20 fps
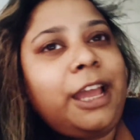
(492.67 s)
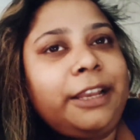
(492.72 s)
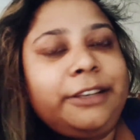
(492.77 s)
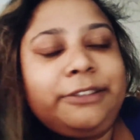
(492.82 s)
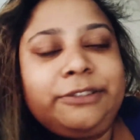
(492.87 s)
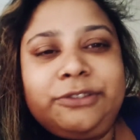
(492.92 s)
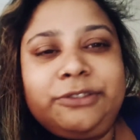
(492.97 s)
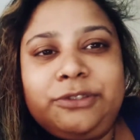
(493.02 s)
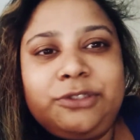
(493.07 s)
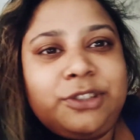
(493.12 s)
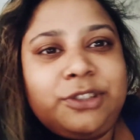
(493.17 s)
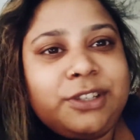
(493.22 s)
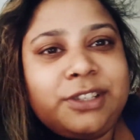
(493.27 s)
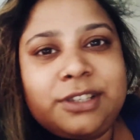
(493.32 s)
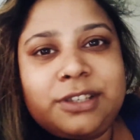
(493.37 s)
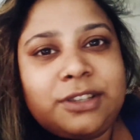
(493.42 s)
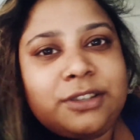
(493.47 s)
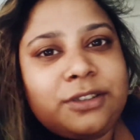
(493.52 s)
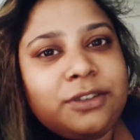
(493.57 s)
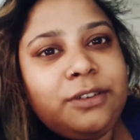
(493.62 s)
and you
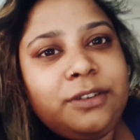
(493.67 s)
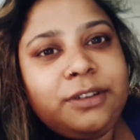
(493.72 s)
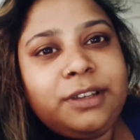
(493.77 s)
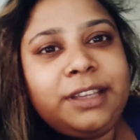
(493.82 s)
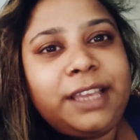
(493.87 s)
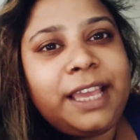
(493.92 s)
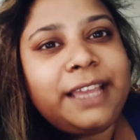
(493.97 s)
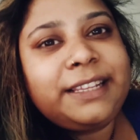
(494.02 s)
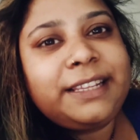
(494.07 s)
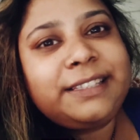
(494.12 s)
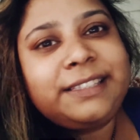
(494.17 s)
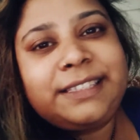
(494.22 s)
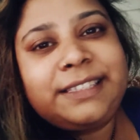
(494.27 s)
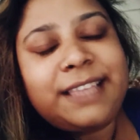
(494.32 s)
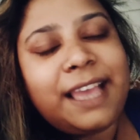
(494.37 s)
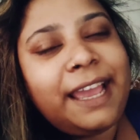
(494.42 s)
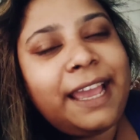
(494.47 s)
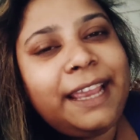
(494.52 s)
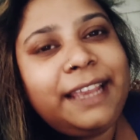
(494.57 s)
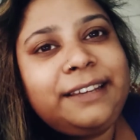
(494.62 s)
just get
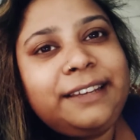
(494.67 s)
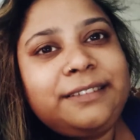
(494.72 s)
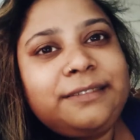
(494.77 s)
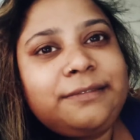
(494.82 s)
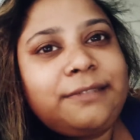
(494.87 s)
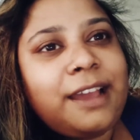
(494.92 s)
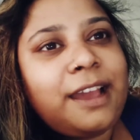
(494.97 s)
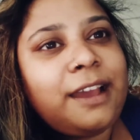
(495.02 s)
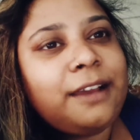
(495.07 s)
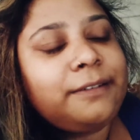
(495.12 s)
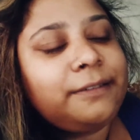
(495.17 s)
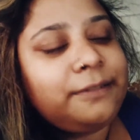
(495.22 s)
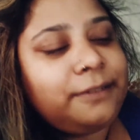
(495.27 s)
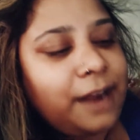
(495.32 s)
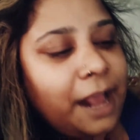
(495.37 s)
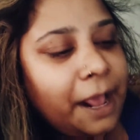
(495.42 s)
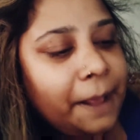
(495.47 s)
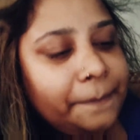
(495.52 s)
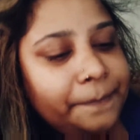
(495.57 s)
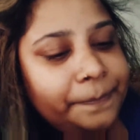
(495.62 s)
inside,
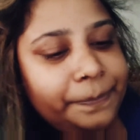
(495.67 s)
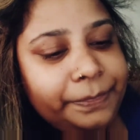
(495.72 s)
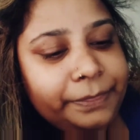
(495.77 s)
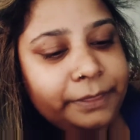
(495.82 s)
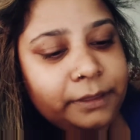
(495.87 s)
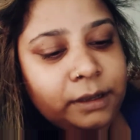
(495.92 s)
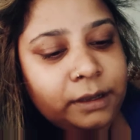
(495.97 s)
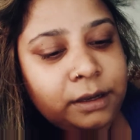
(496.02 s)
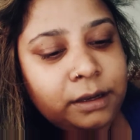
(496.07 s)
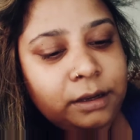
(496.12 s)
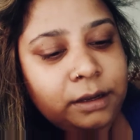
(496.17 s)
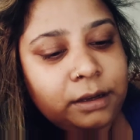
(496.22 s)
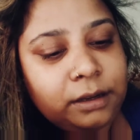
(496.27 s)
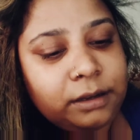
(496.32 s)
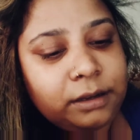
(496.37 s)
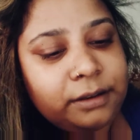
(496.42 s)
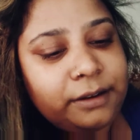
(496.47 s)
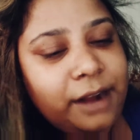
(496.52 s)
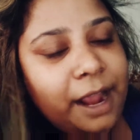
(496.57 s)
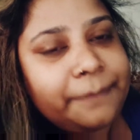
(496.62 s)

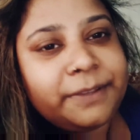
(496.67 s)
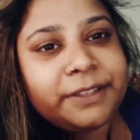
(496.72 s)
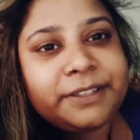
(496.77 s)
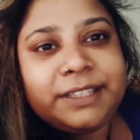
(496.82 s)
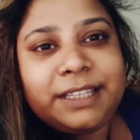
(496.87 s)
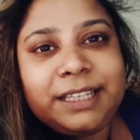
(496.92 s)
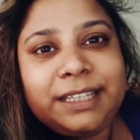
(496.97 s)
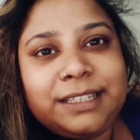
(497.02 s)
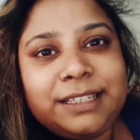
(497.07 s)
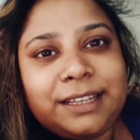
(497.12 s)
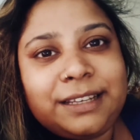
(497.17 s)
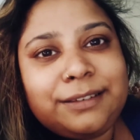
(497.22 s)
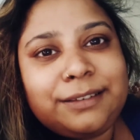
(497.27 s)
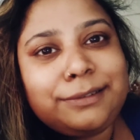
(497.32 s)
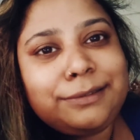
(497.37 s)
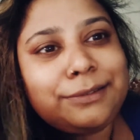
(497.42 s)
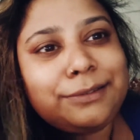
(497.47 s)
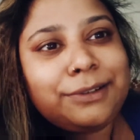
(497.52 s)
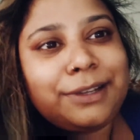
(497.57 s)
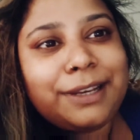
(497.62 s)
grab the seat
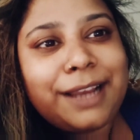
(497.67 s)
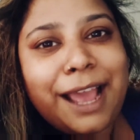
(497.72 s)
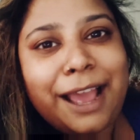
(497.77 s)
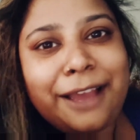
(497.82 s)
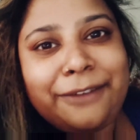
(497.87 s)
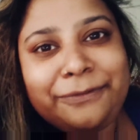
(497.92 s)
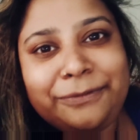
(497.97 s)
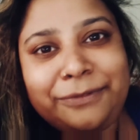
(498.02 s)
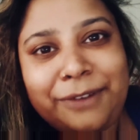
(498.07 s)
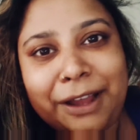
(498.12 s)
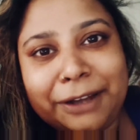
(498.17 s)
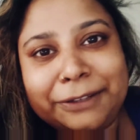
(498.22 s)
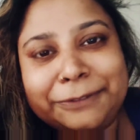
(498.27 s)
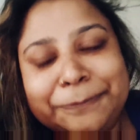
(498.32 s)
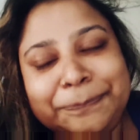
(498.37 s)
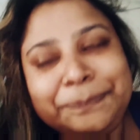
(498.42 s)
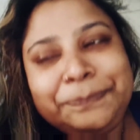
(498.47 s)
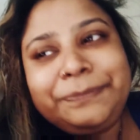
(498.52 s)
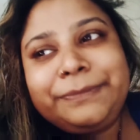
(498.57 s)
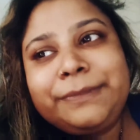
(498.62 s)
and you can have
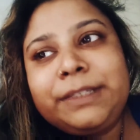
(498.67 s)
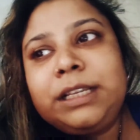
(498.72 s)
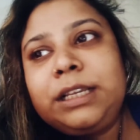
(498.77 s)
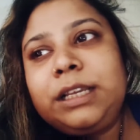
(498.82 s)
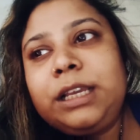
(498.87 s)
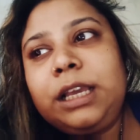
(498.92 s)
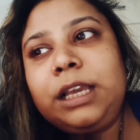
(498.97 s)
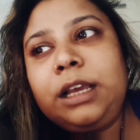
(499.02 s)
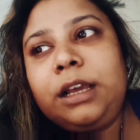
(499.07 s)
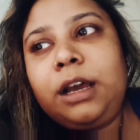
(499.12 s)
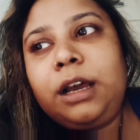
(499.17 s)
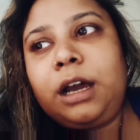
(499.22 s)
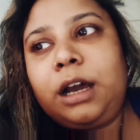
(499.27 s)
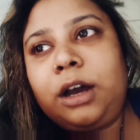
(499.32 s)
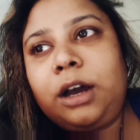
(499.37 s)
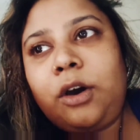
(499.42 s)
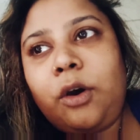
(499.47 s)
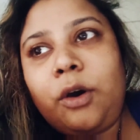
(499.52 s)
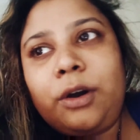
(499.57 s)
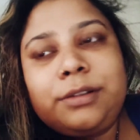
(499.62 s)
fun.
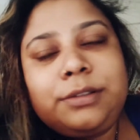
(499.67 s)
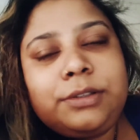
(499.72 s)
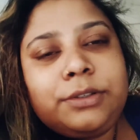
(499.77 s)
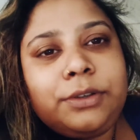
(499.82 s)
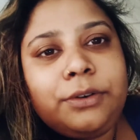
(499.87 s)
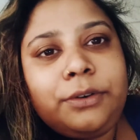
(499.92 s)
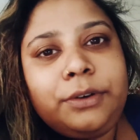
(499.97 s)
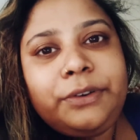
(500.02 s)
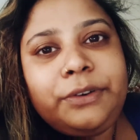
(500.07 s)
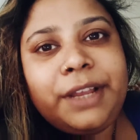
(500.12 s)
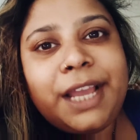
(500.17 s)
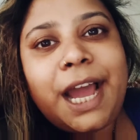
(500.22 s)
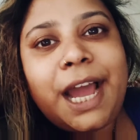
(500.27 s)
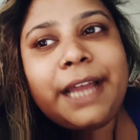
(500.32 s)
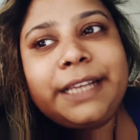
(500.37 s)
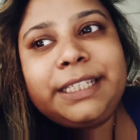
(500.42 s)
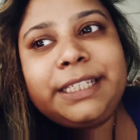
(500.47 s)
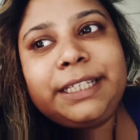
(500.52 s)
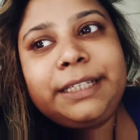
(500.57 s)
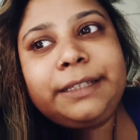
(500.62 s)
Also,
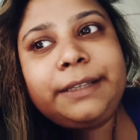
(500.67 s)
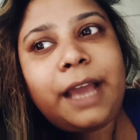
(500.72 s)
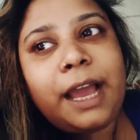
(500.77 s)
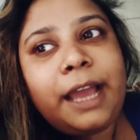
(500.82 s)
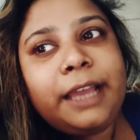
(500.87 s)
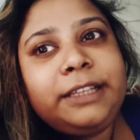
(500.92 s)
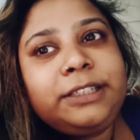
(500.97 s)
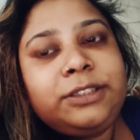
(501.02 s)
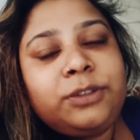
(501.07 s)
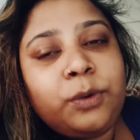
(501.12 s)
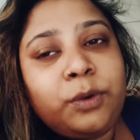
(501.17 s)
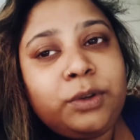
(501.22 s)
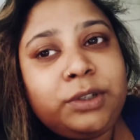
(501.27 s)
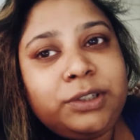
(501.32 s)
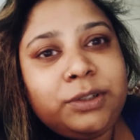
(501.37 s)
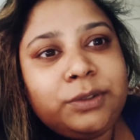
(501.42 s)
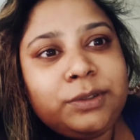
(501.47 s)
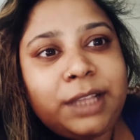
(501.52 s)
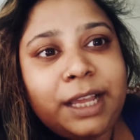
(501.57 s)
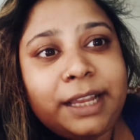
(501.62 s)
regarding, I
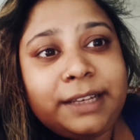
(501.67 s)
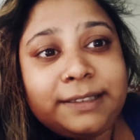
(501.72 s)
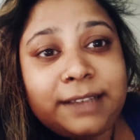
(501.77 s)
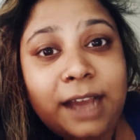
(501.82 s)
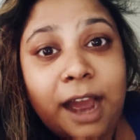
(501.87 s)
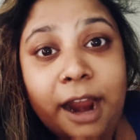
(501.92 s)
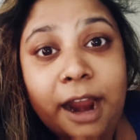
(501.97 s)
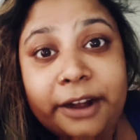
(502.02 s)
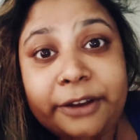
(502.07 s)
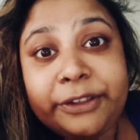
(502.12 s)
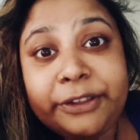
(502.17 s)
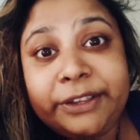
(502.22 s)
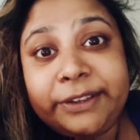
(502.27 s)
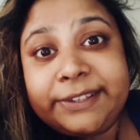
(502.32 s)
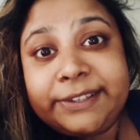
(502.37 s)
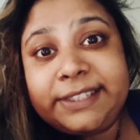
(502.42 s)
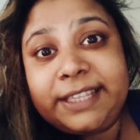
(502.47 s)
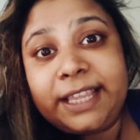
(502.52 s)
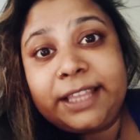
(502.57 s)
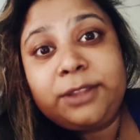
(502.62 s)
told you that
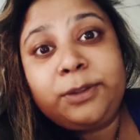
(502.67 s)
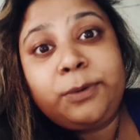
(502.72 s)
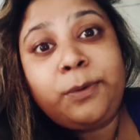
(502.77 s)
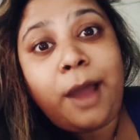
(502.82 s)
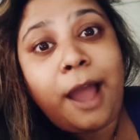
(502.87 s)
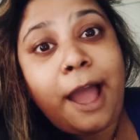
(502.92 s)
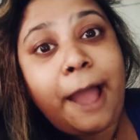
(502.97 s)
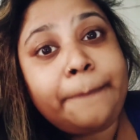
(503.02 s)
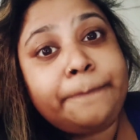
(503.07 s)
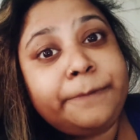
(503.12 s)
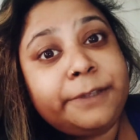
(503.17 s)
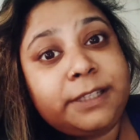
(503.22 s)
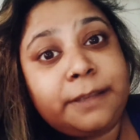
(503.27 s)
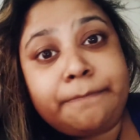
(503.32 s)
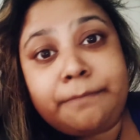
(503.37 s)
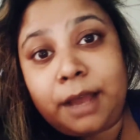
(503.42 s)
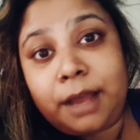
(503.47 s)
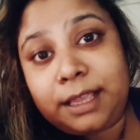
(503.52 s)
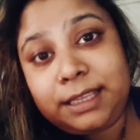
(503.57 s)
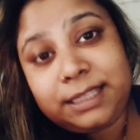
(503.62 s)
Aarogya Setu app is
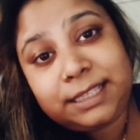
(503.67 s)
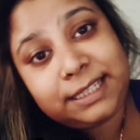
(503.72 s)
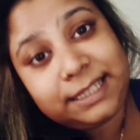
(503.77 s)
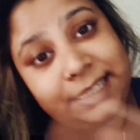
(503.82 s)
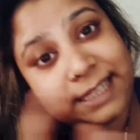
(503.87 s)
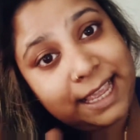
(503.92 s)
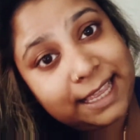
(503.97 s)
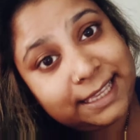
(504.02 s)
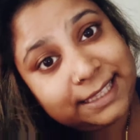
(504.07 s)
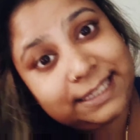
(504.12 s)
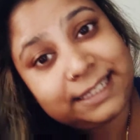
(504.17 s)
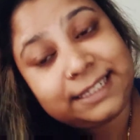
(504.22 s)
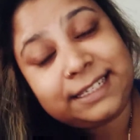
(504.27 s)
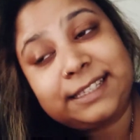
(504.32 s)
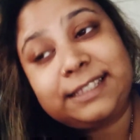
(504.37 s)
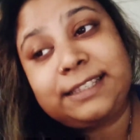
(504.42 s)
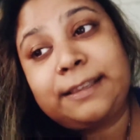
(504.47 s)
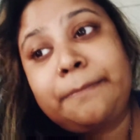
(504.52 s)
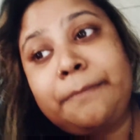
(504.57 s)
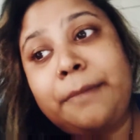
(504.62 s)
a must. Yes,
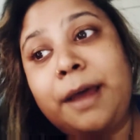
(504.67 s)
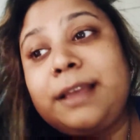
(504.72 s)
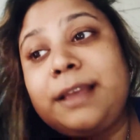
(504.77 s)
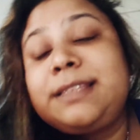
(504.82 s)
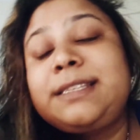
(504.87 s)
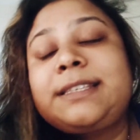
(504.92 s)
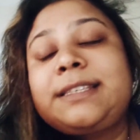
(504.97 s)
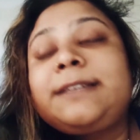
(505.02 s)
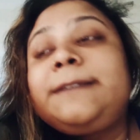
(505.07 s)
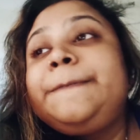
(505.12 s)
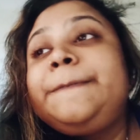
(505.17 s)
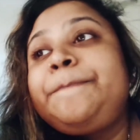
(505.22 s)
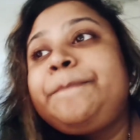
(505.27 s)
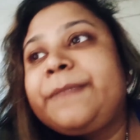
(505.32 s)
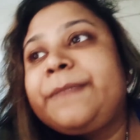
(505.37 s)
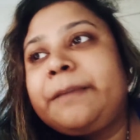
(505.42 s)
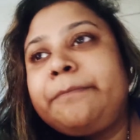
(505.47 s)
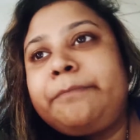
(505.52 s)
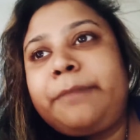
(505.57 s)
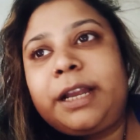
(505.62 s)
it is a must.
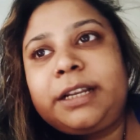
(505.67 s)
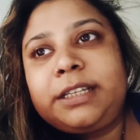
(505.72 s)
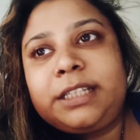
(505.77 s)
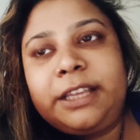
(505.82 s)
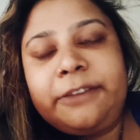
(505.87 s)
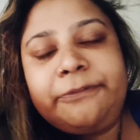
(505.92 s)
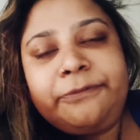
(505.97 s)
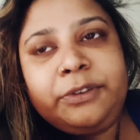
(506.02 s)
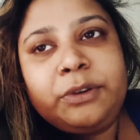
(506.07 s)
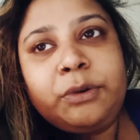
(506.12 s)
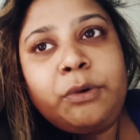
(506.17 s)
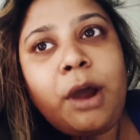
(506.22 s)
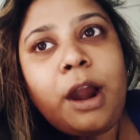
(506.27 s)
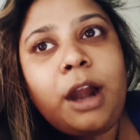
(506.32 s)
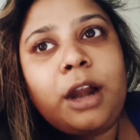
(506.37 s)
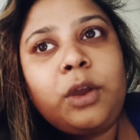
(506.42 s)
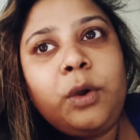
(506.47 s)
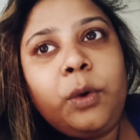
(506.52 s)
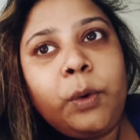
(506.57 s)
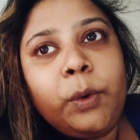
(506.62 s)
But if you
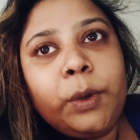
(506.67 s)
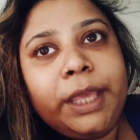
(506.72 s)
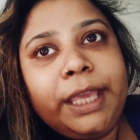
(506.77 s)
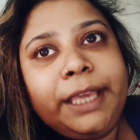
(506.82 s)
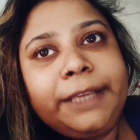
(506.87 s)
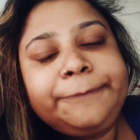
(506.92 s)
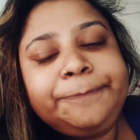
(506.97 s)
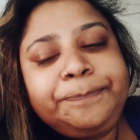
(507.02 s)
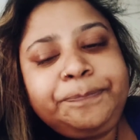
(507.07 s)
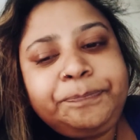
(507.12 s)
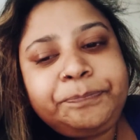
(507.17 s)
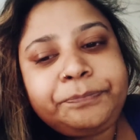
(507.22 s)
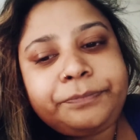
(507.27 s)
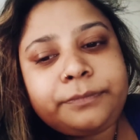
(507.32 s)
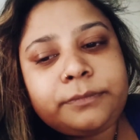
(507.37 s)
are going,